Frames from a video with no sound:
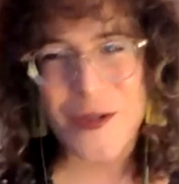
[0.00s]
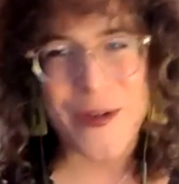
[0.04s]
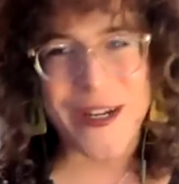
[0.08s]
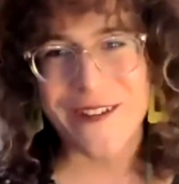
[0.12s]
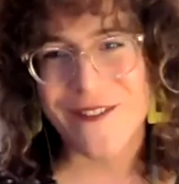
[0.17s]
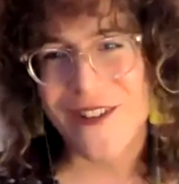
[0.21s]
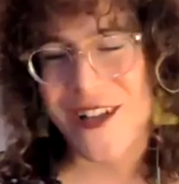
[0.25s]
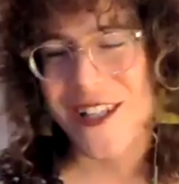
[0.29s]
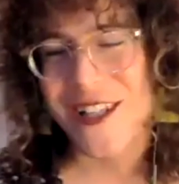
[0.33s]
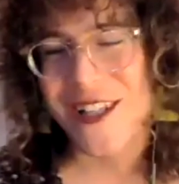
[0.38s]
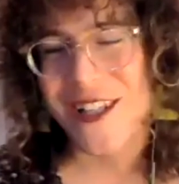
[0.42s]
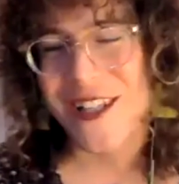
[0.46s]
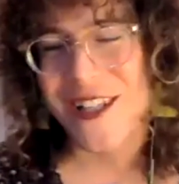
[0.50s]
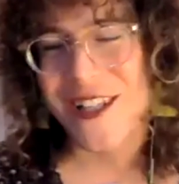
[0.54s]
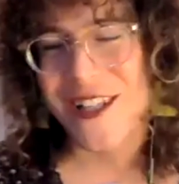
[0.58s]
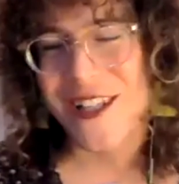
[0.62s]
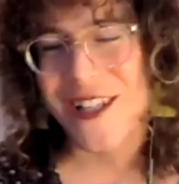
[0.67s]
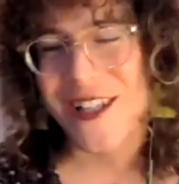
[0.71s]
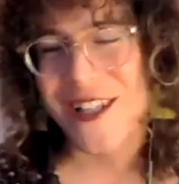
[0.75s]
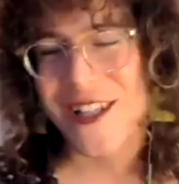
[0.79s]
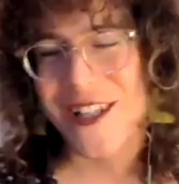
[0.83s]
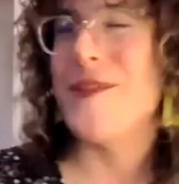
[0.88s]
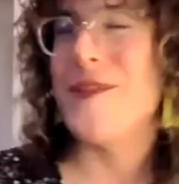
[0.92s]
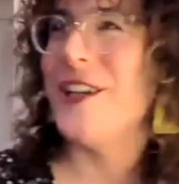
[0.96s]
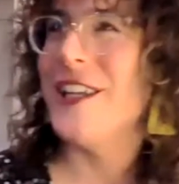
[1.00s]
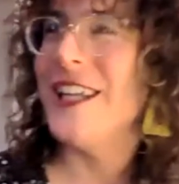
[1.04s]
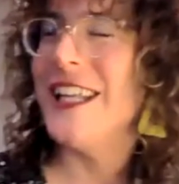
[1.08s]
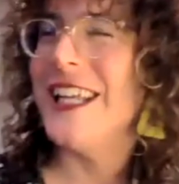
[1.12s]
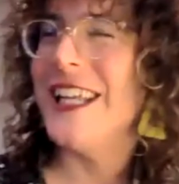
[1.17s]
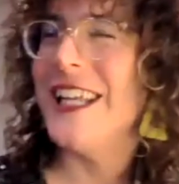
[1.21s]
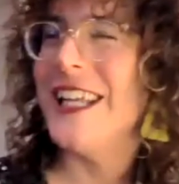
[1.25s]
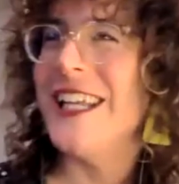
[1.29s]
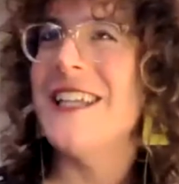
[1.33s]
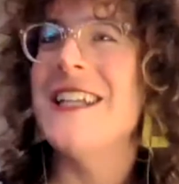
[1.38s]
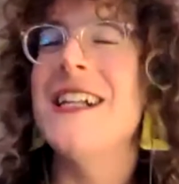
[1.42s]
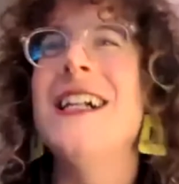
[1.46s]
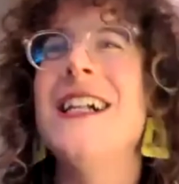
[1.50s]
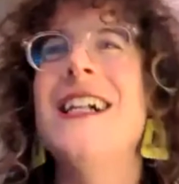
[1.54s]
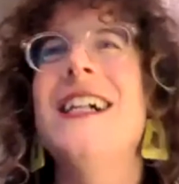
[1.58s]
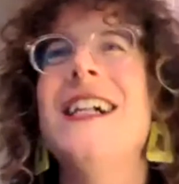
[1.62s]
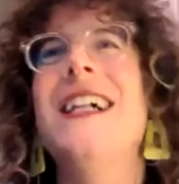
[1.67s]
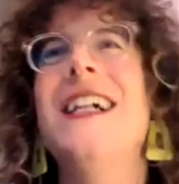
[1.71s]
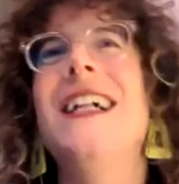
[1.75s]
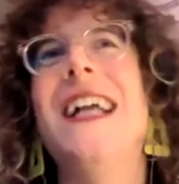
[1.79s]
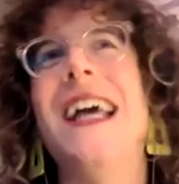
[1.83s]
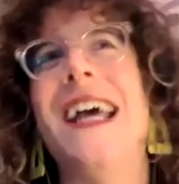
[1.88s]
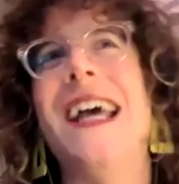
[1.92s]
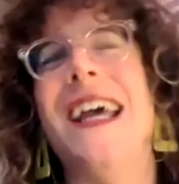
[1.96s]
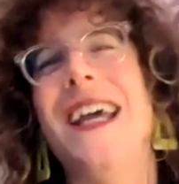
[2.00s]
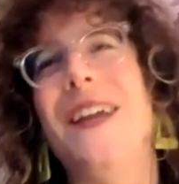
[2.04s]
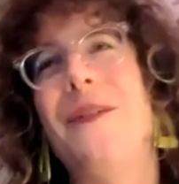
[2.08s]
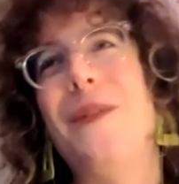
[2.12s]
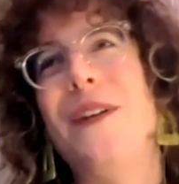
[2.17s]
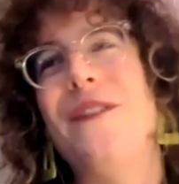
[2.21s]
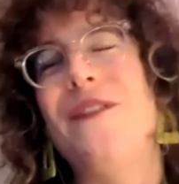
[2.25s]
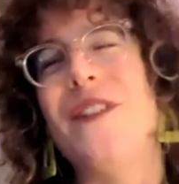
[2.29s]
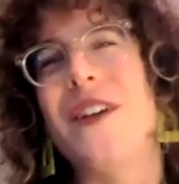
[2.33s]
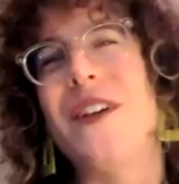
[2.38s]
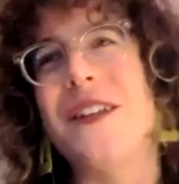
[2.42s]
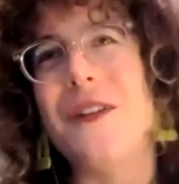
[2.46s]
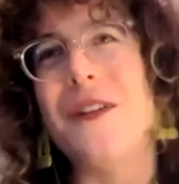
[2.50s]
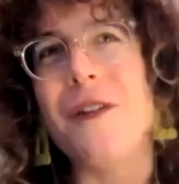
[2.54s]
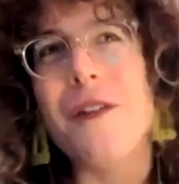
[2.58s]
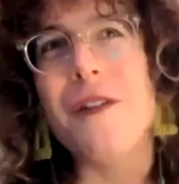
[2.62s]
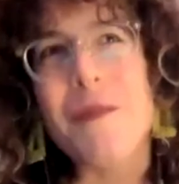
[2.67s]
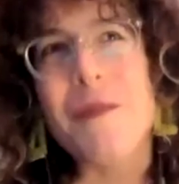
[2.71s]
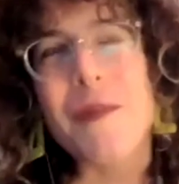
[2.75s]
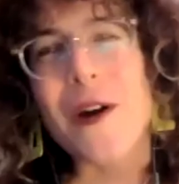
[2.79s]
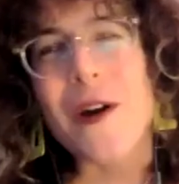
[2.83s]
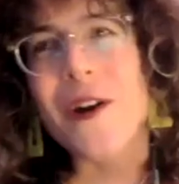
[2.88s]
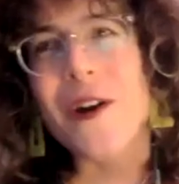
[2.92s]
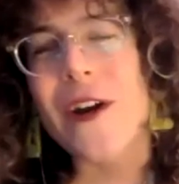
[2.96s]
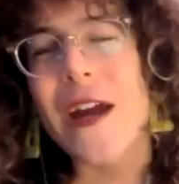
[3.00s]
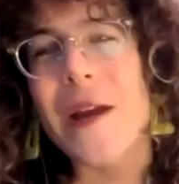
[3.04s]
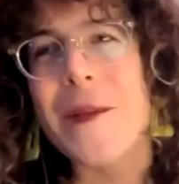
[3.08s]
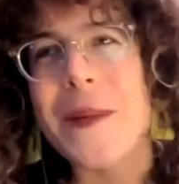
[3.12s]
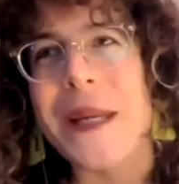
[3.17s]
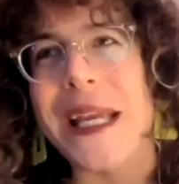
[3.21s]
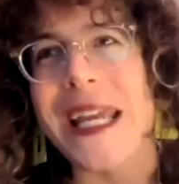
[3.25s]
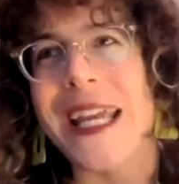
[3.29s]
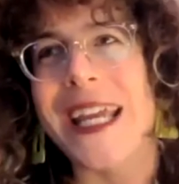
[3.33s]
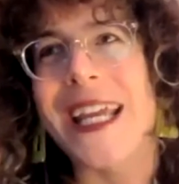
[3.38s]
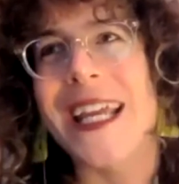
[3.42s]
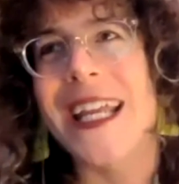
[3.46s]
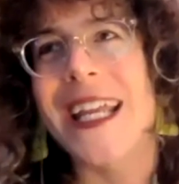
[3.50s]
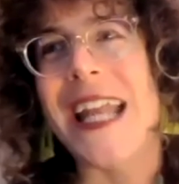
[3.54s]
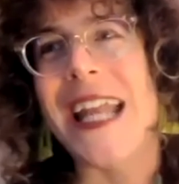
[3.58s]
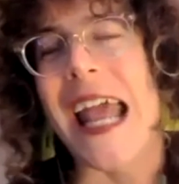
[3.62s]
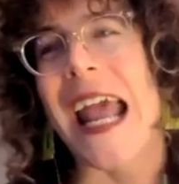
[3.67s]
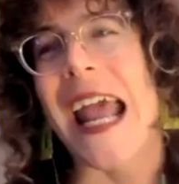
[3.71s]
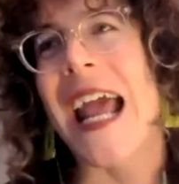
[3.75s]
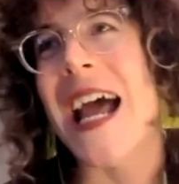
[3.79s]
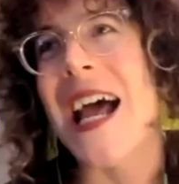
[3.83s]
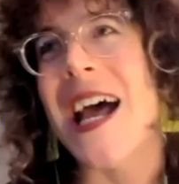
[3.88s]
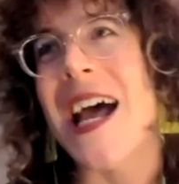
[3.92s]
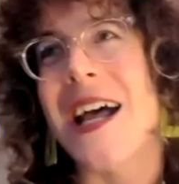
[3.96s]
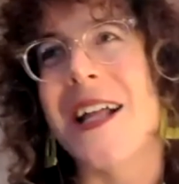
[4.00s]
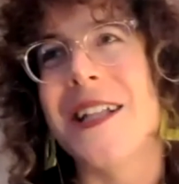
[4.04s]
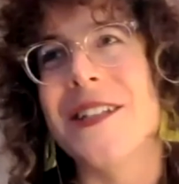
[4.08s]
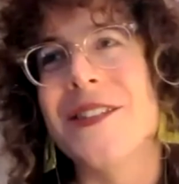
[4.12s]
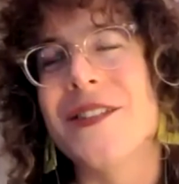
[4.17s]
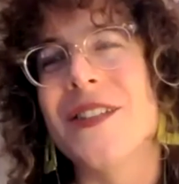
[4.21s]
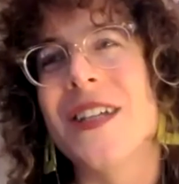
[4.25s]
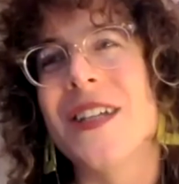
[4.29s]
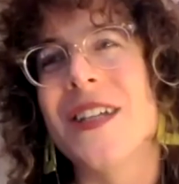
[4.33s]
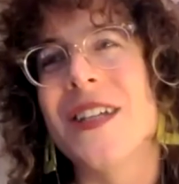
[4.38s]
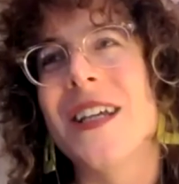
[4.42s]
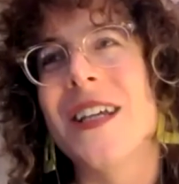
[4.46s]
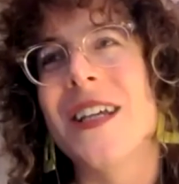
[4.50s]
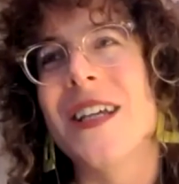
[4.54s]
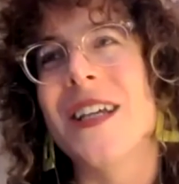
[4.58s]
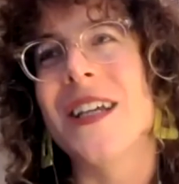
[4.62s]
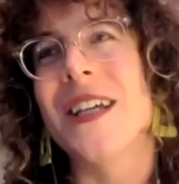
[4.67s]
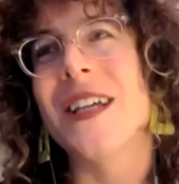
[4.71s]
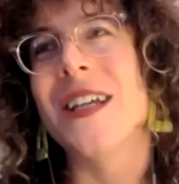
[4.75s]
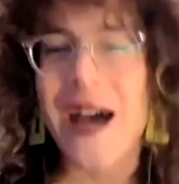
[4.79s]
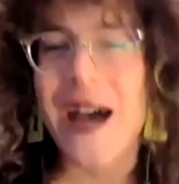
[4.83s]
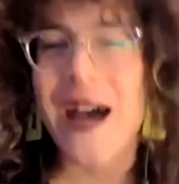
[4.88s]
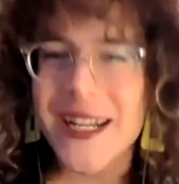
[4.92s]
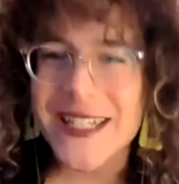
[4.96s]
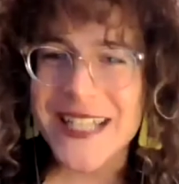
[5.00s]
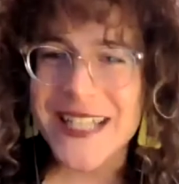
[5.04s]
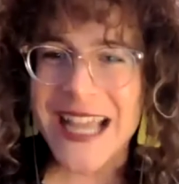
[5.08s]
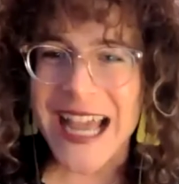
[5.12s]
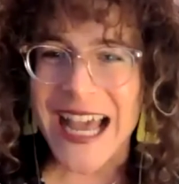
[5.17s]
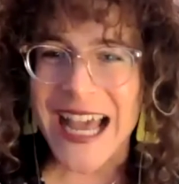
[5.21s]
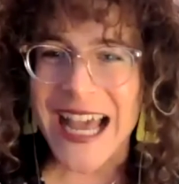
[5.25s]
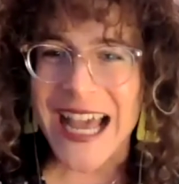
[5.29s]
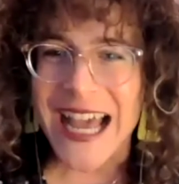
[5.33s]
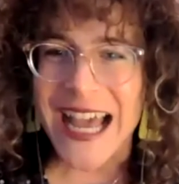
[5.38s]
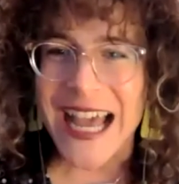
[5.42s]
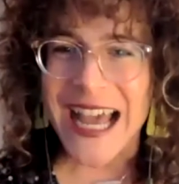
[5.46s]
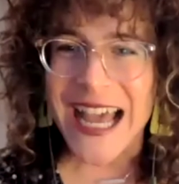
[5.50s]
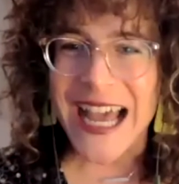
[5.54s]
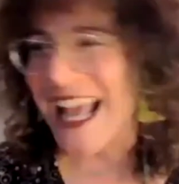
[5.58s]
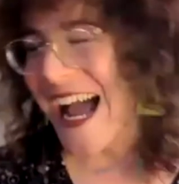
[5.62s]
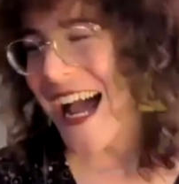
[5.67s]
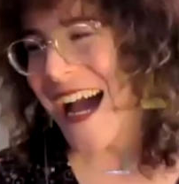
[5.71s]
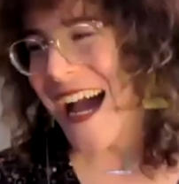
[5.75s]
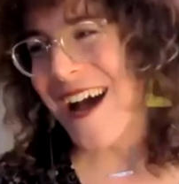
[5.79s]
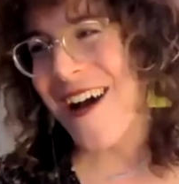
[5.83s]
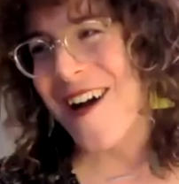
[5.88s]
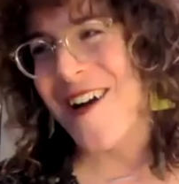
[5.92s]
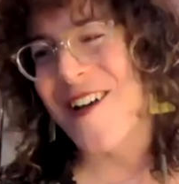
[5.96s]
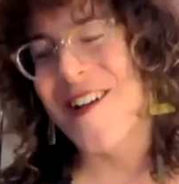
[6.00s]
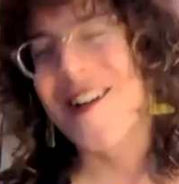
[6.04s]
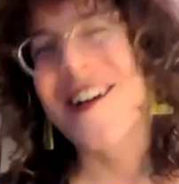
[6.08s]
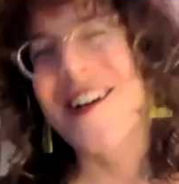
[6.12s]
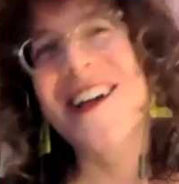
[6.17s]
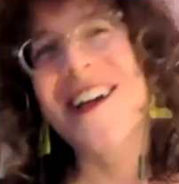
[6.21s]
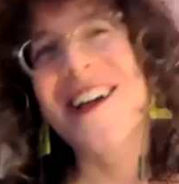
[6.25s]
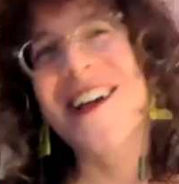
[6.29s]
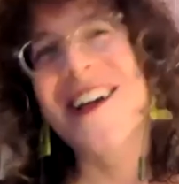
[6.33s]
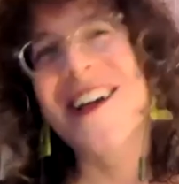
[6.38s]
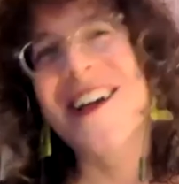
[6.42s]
volunteers in the community. And we've done youth programming, and we have a podcast now,